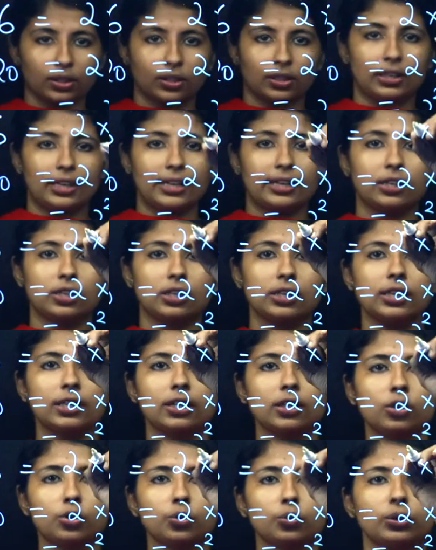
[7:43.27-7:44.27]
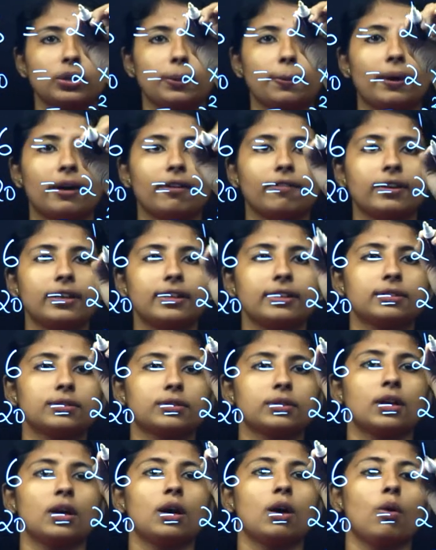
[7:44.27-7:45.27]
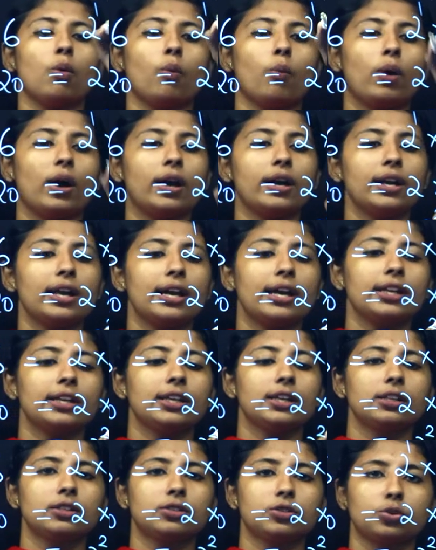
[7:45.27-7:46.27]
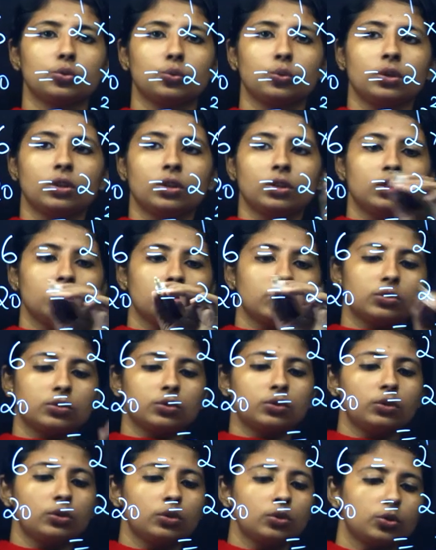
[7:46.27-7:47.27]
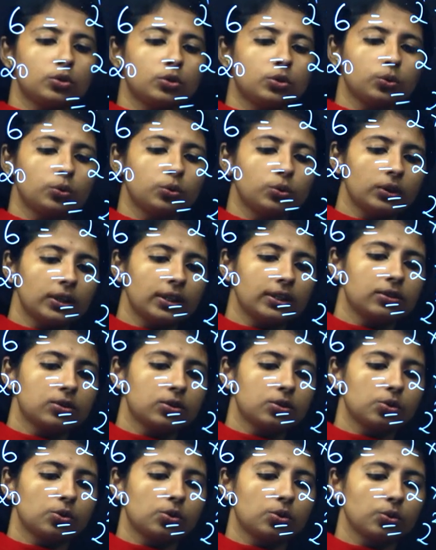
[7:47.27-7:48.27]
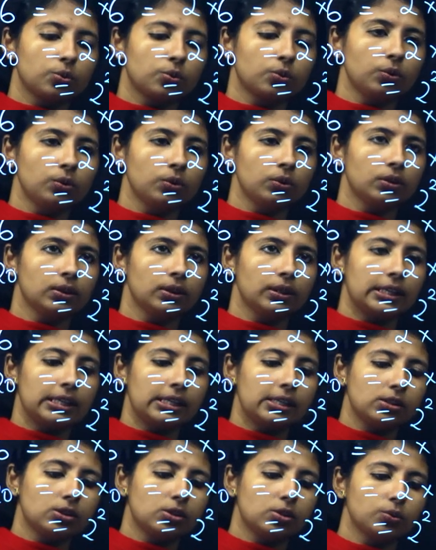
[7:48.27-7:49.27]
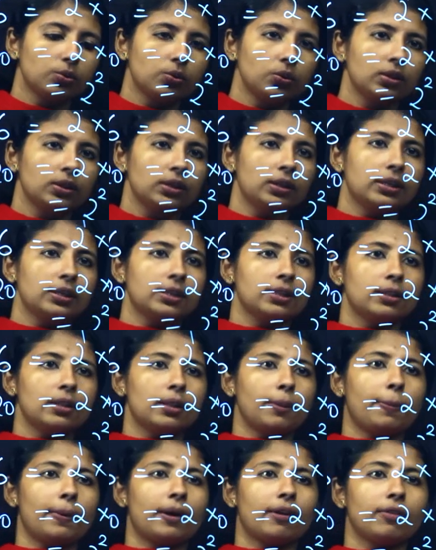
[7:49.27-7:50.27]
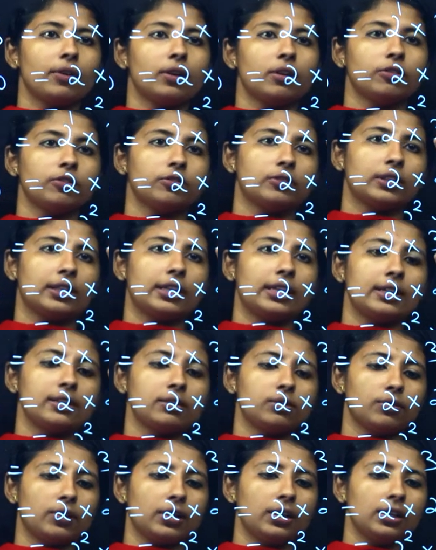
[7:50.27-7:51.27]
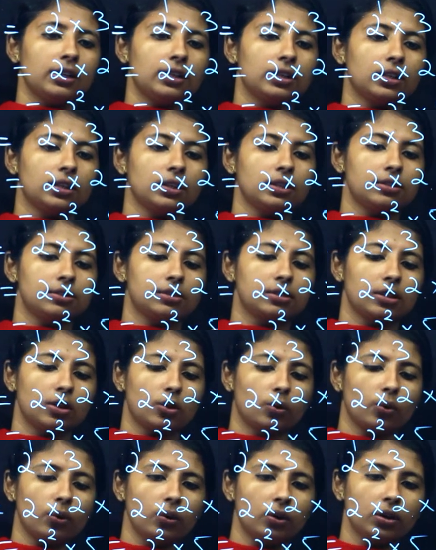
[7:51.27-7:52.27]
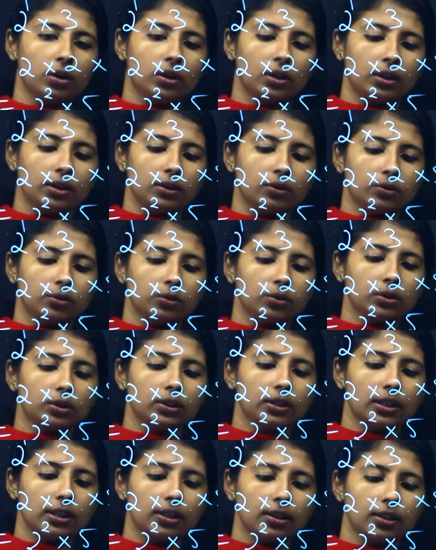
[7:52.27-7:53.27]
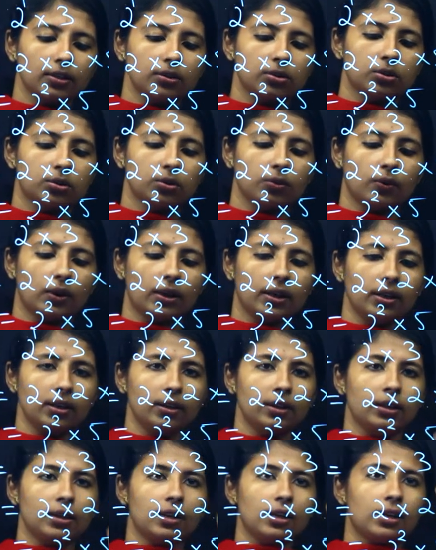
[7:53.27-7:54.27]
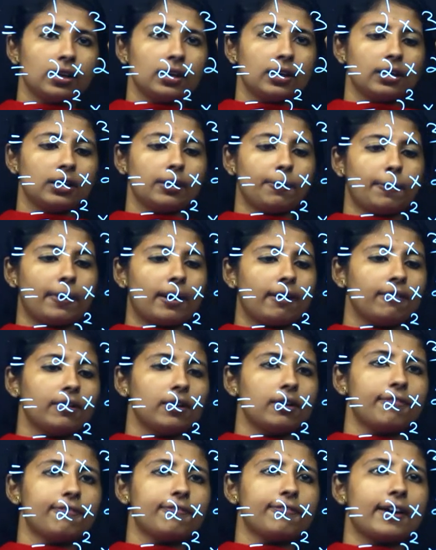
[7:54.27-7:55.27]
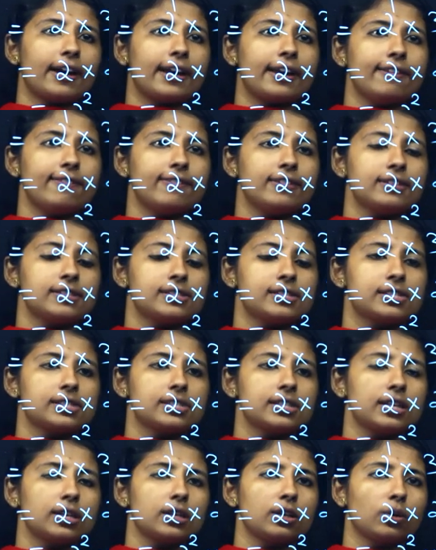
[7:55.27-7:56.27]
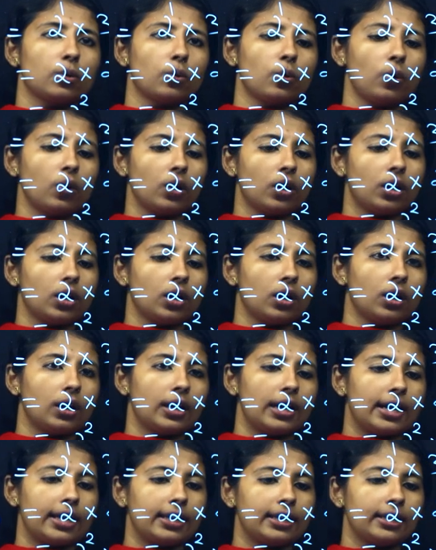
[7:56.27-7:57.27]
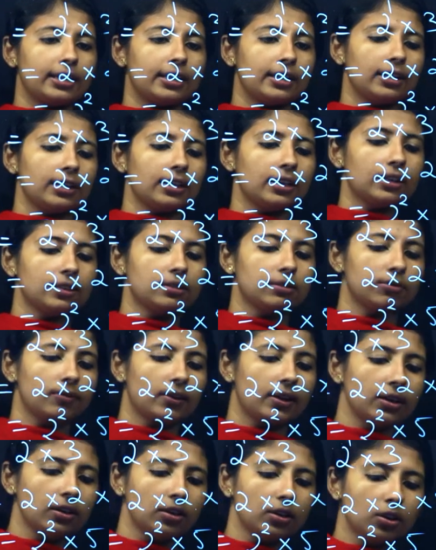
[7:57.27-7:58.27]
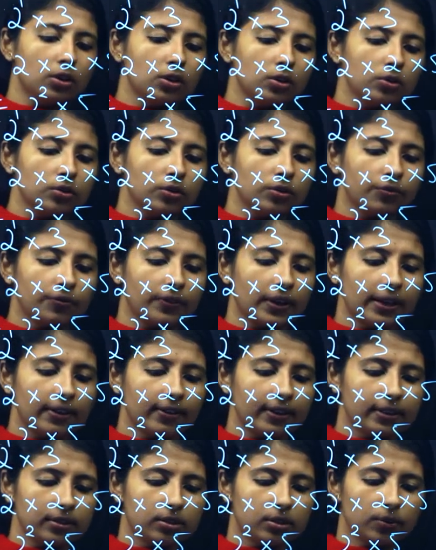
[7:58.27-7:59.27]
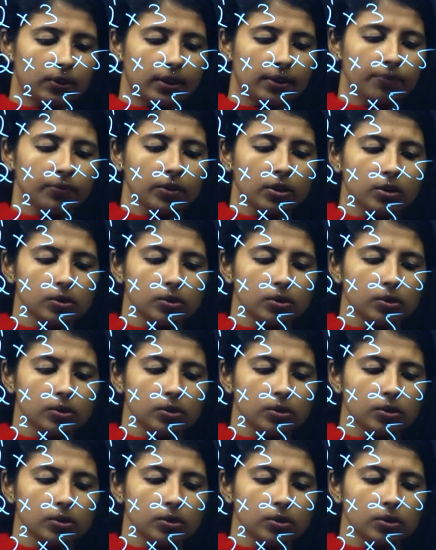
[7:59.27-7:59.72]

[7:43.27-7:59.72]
Like here 2, the power is 1 and here it's 2. So 2 raised to 2 into the power of 3 is 1, here is 0. So 3 raised to 1, here the power of 5 is 0 and here it's 1. So 5 raised to 1.